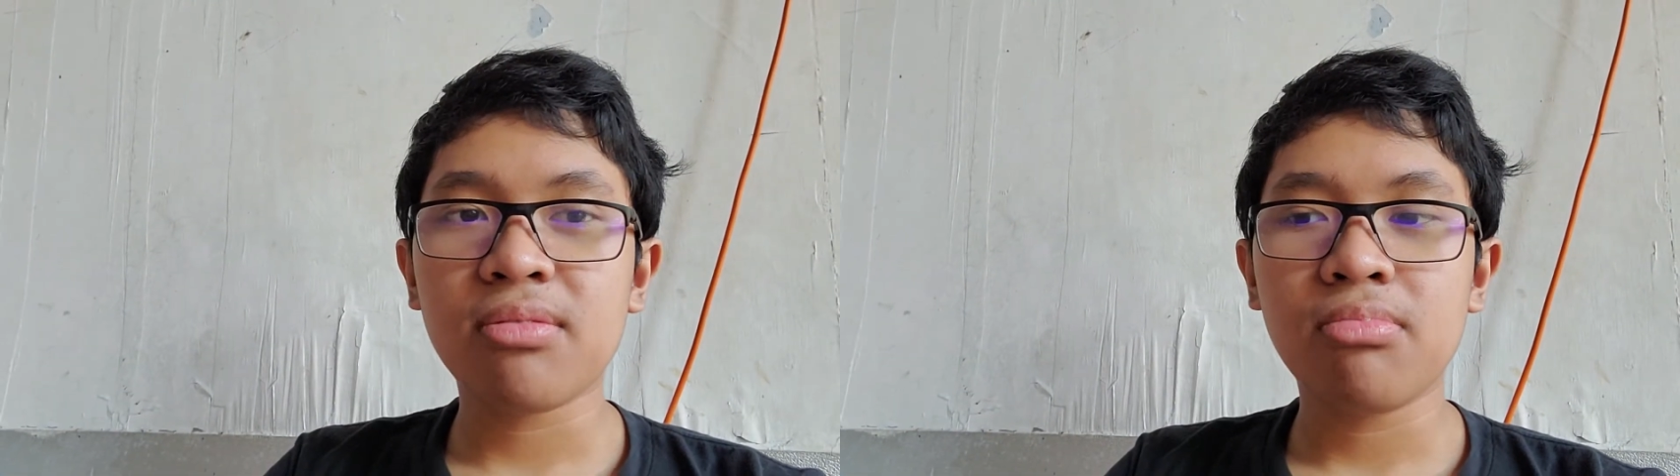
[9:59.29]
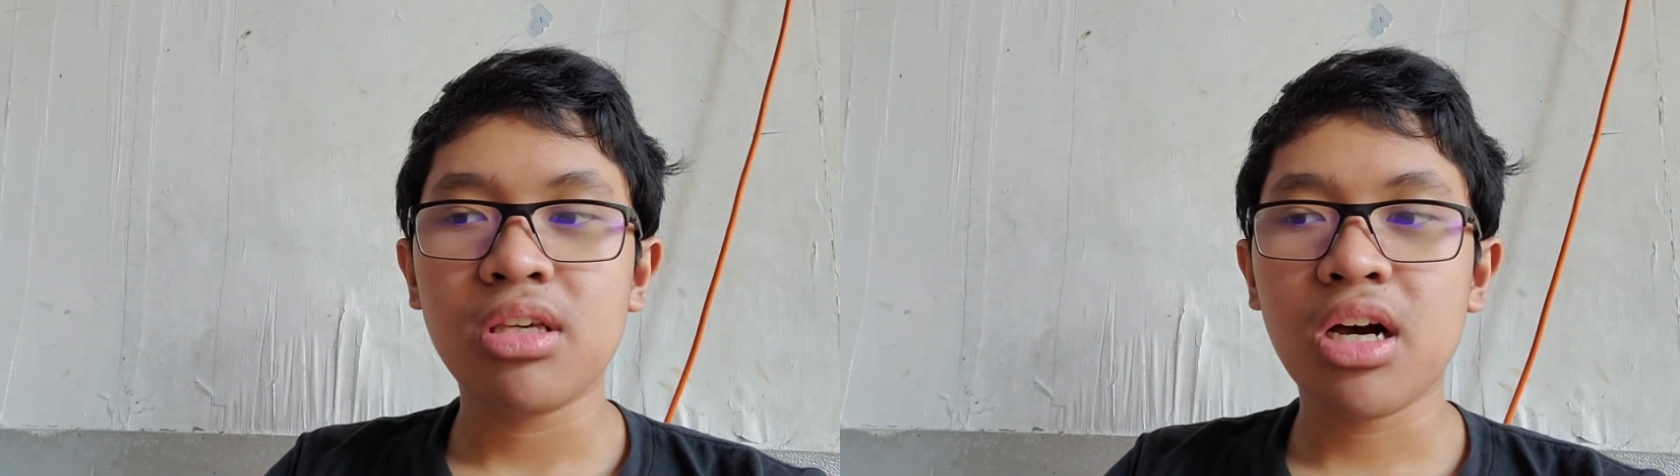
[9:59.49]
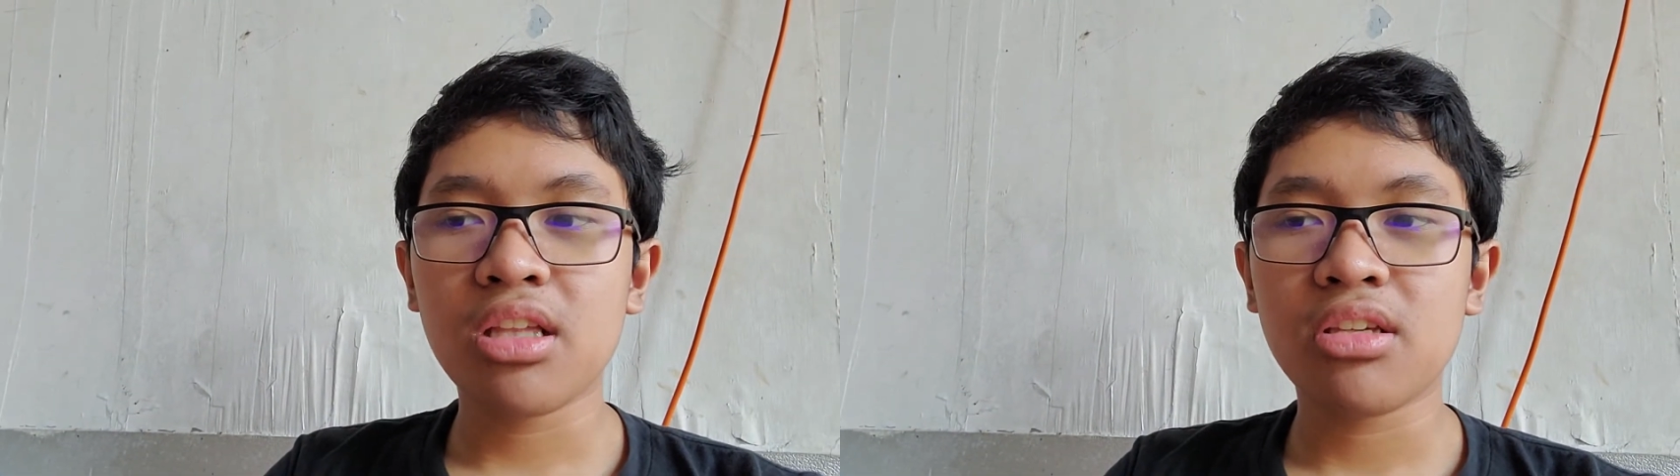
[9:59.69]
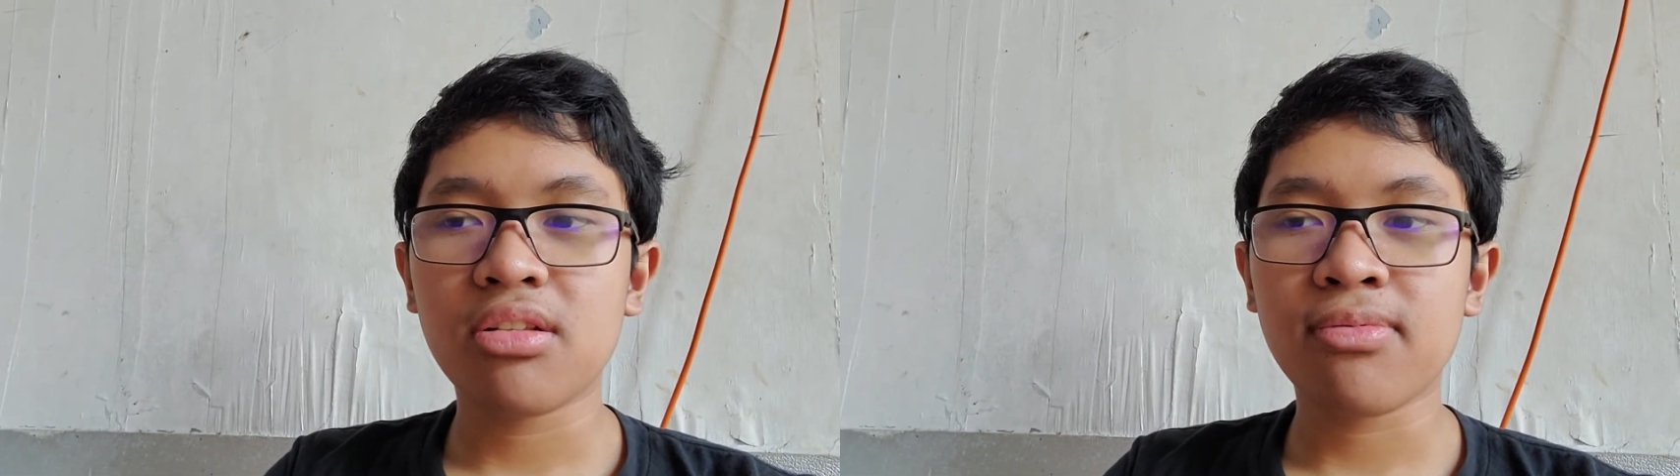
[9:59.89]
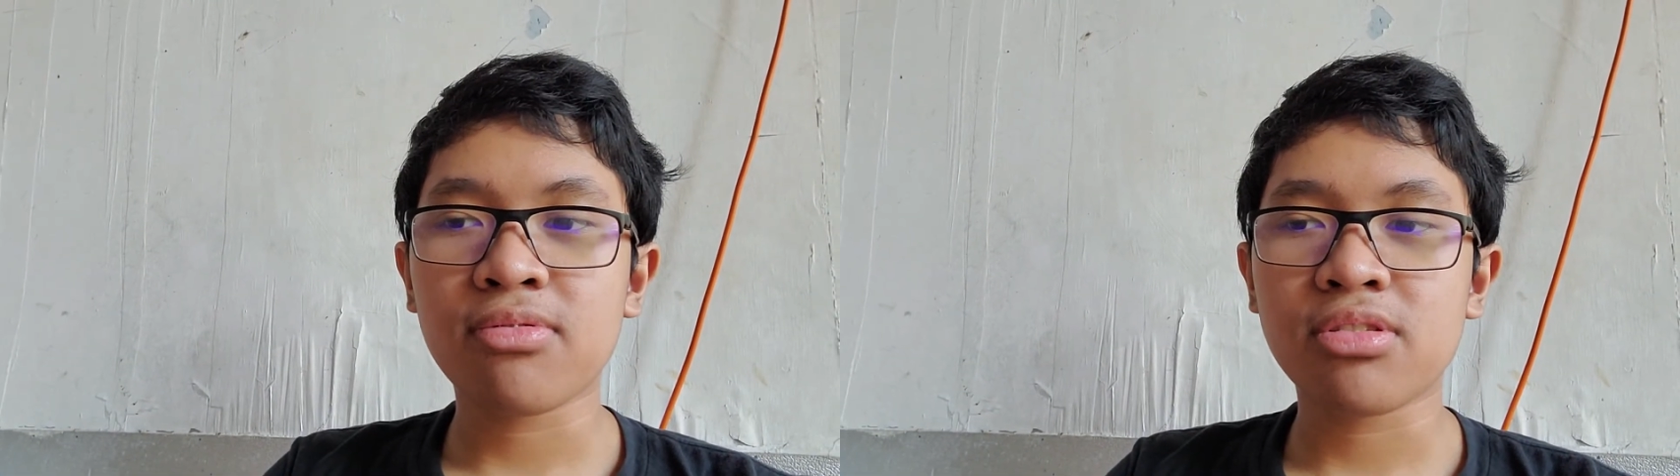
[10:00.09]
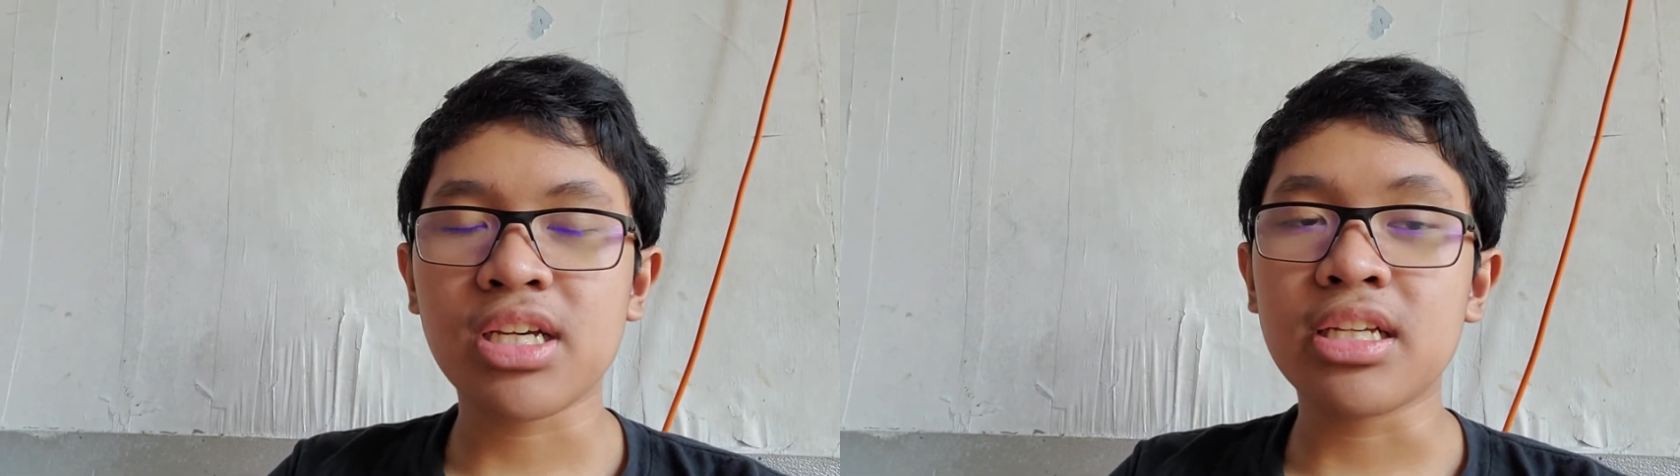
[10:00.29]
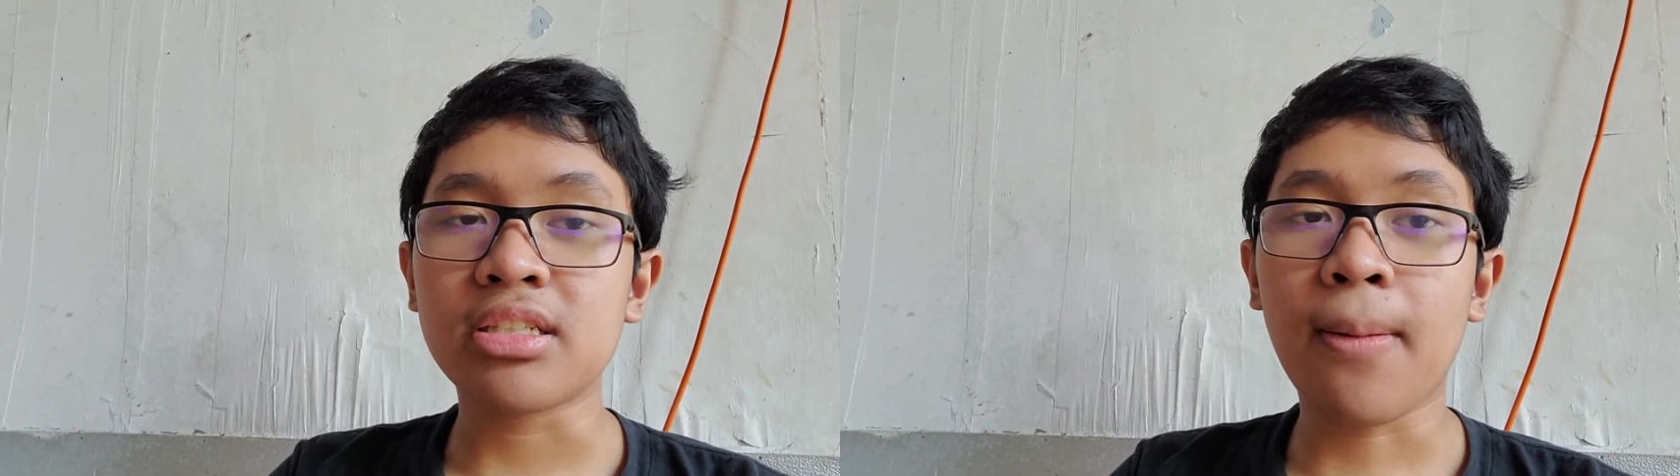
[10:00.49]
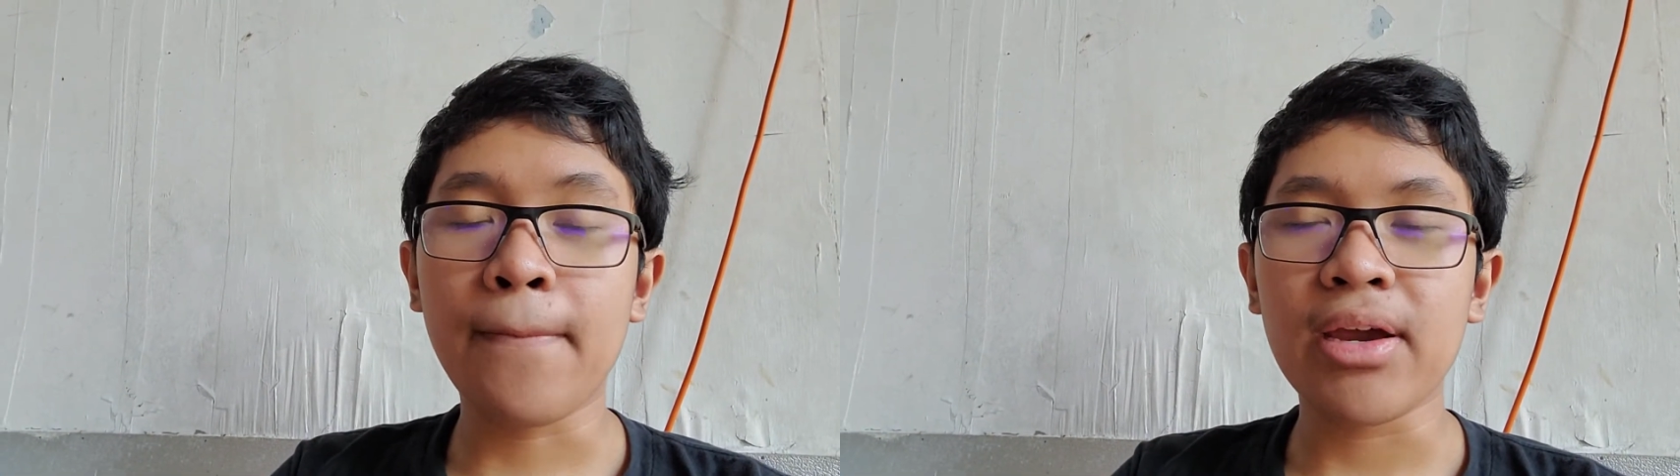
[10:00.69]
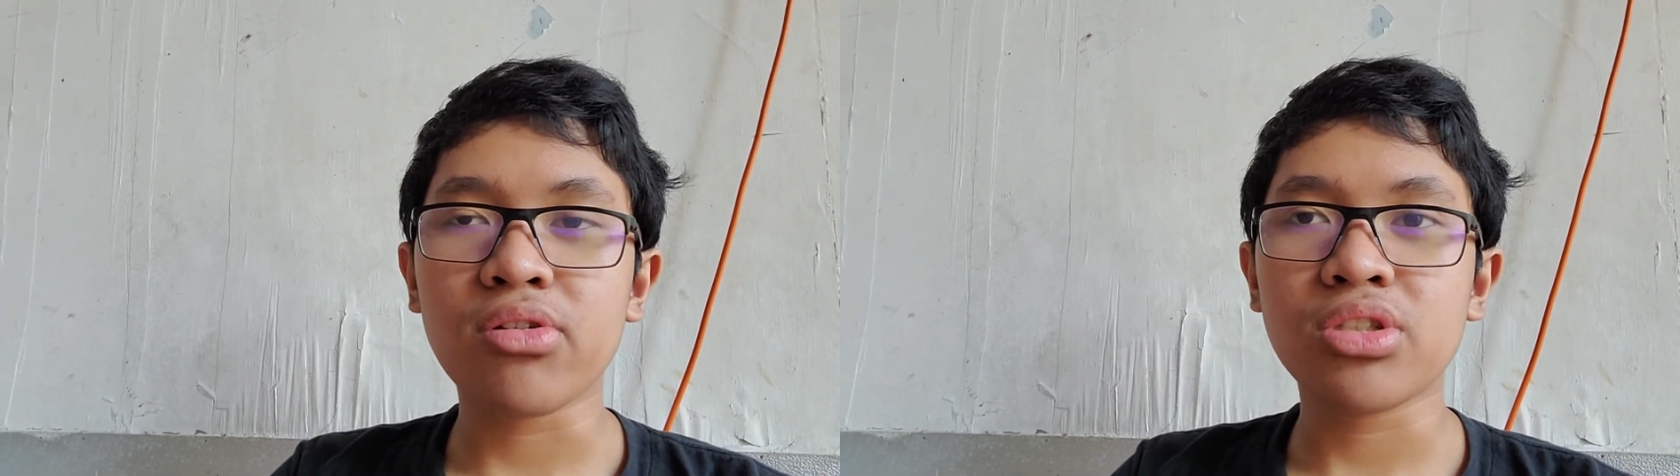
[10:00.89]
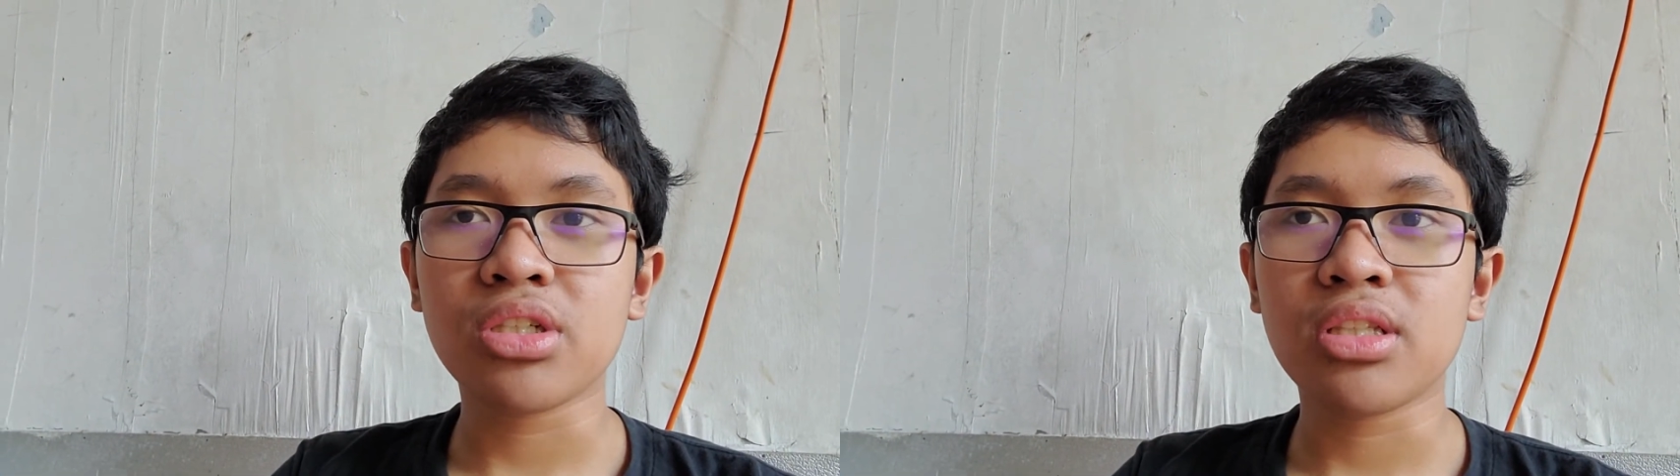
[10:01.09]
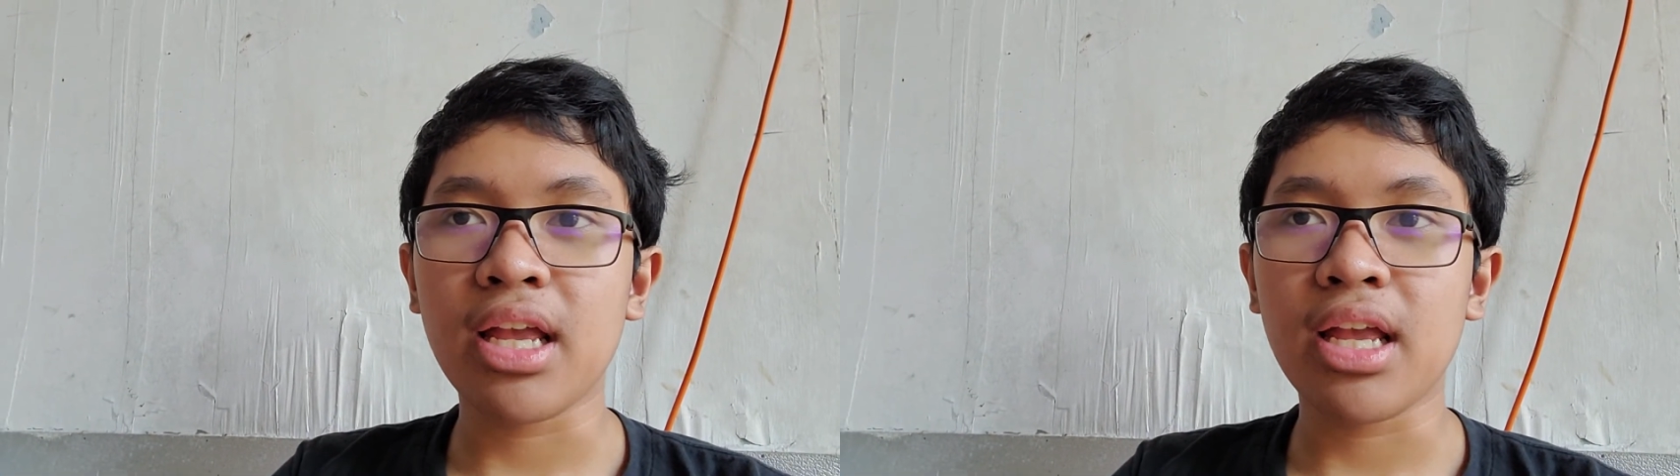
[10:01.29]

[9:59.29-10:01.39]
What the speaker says: beyond universe size comparison.